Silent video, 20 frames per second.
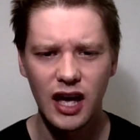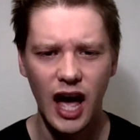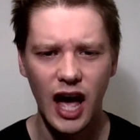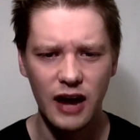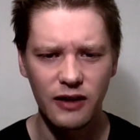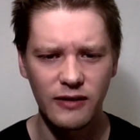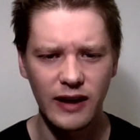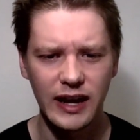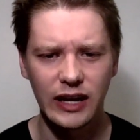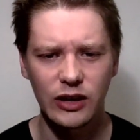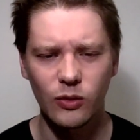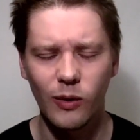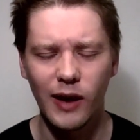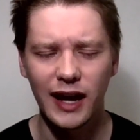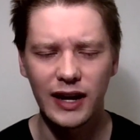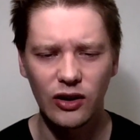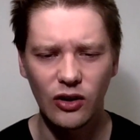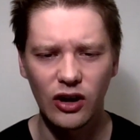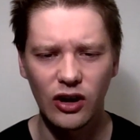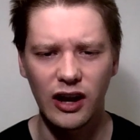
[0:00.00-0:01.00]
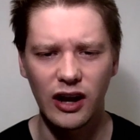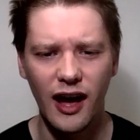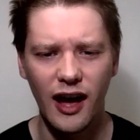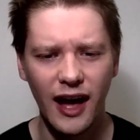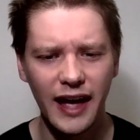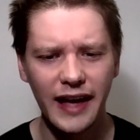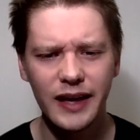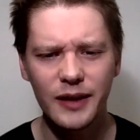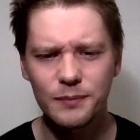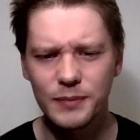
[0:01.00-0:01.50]
I rate quite a lot
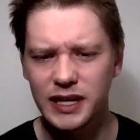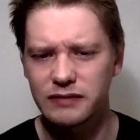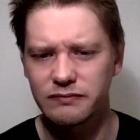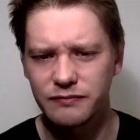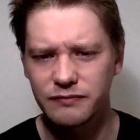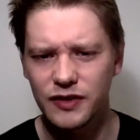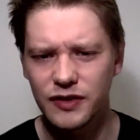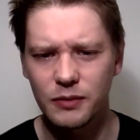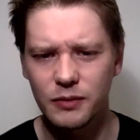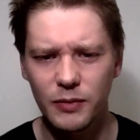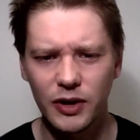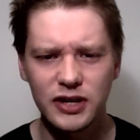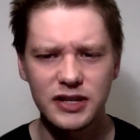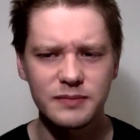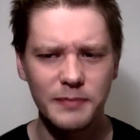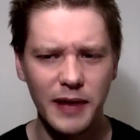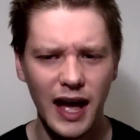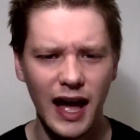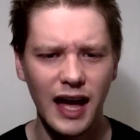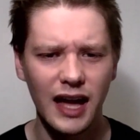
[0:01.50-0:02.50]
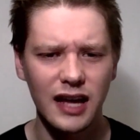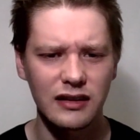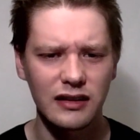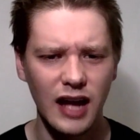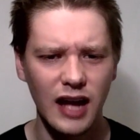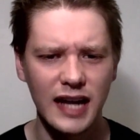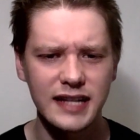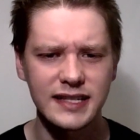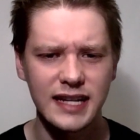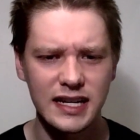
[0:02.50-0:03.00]
higher, but for the most part,
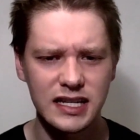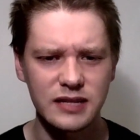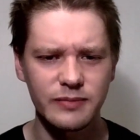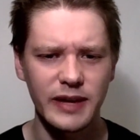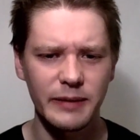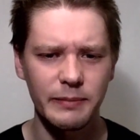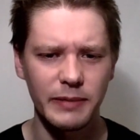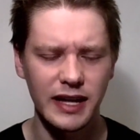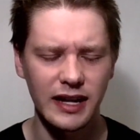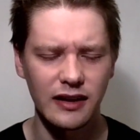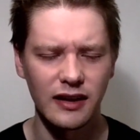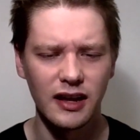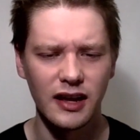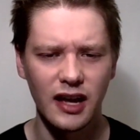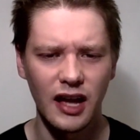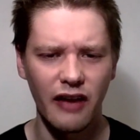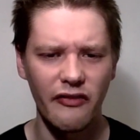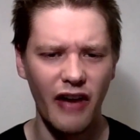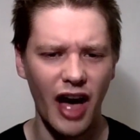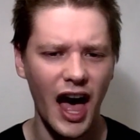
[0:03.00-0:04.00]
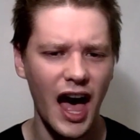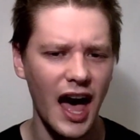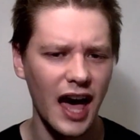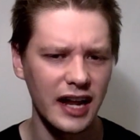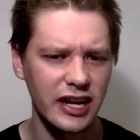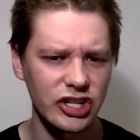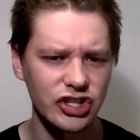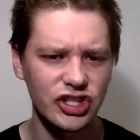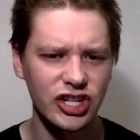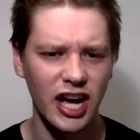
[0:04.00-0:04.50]
I tend to be a bit of a
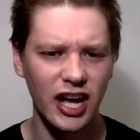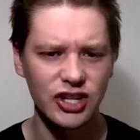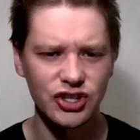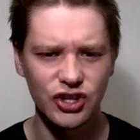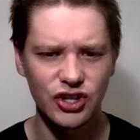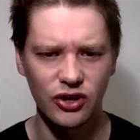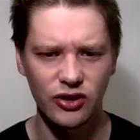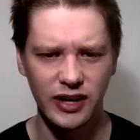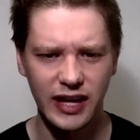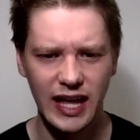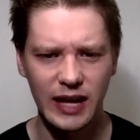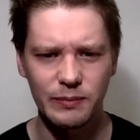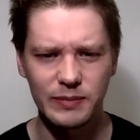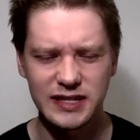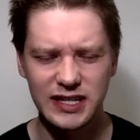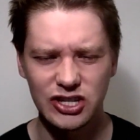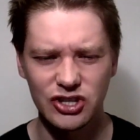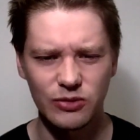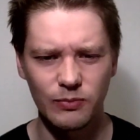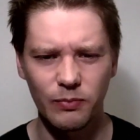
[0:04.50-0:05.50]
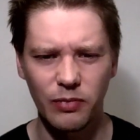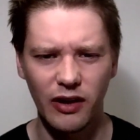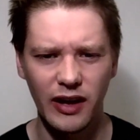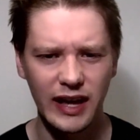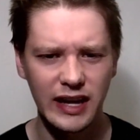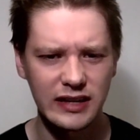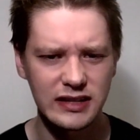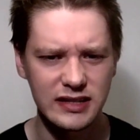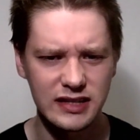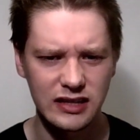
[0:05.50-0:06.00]
harder judge on key position
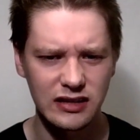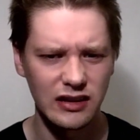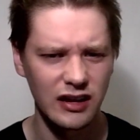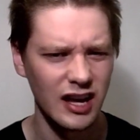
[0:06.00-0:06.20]
players, and